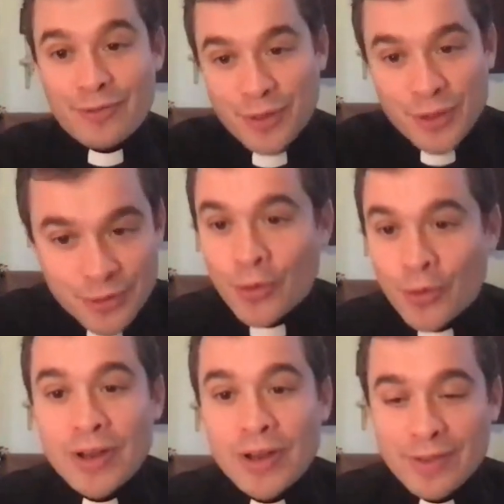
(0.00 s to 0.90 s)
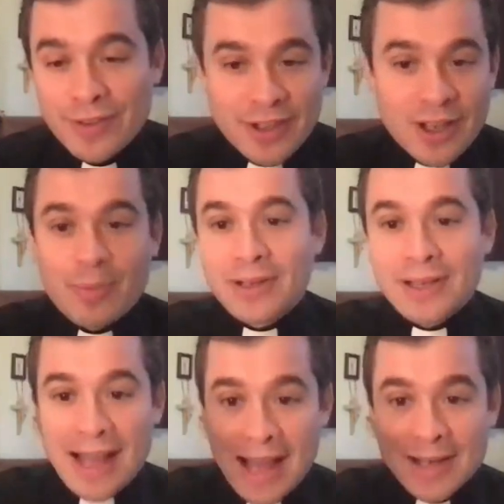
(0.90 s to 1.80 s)
the story of the serpent
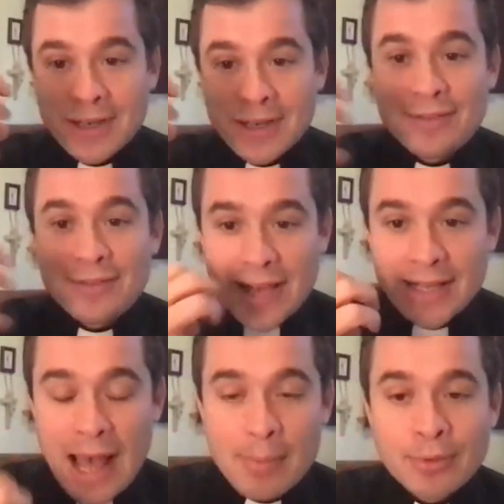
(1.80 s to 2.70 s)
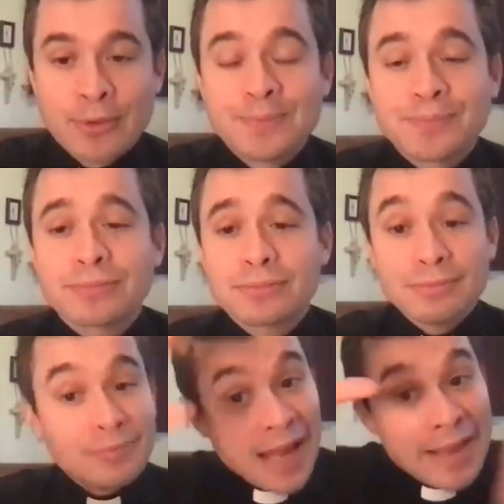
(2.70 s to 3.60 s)
and Adam and Eve take the apple
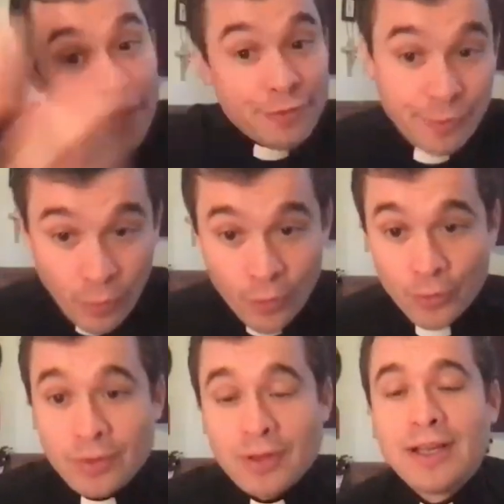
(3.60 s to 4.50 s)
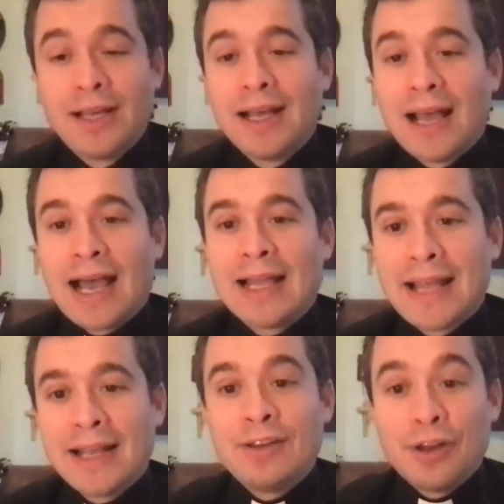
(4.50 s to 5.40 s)
and they fall.
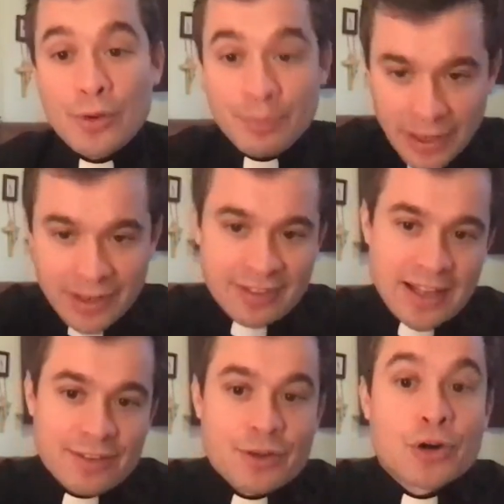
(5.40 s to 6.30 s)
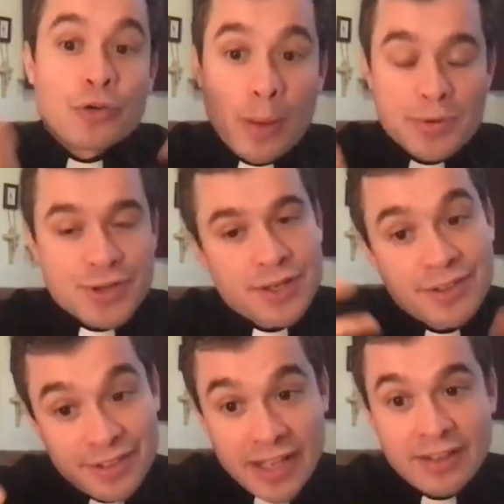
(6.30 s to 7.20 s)
And then, you know, in a sense, corruption,
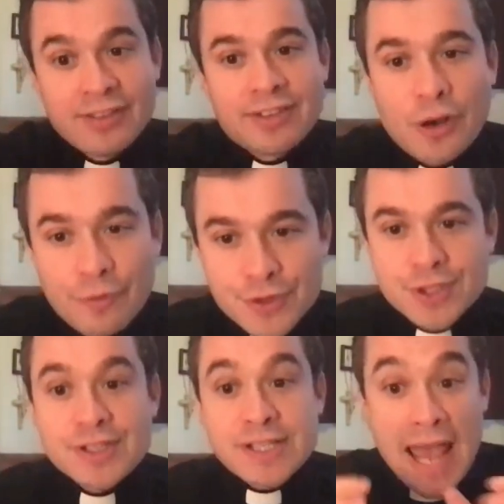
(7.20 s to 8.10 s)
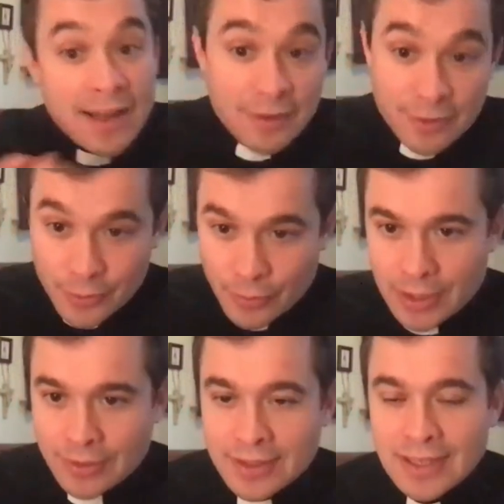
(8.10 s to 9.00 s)
sin, selfishness enters the
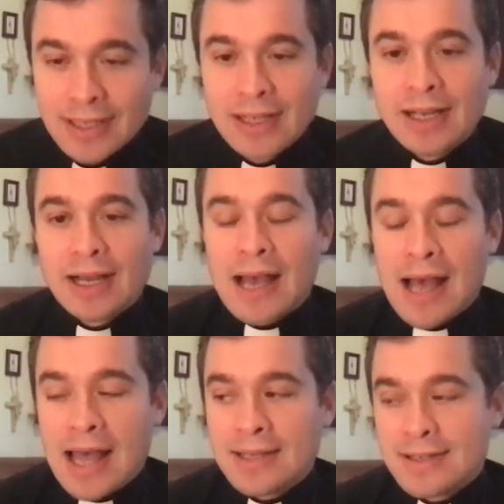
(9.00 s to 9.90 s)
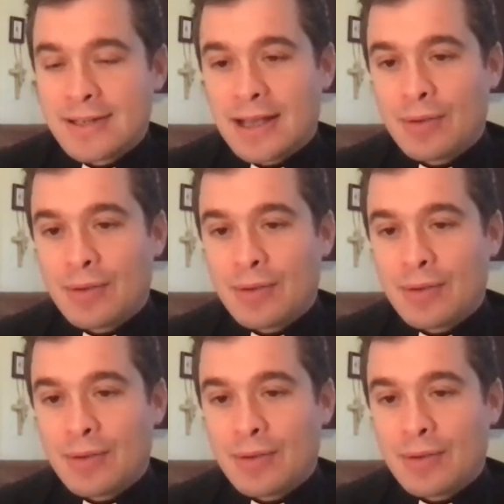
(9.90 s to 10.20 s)
world. And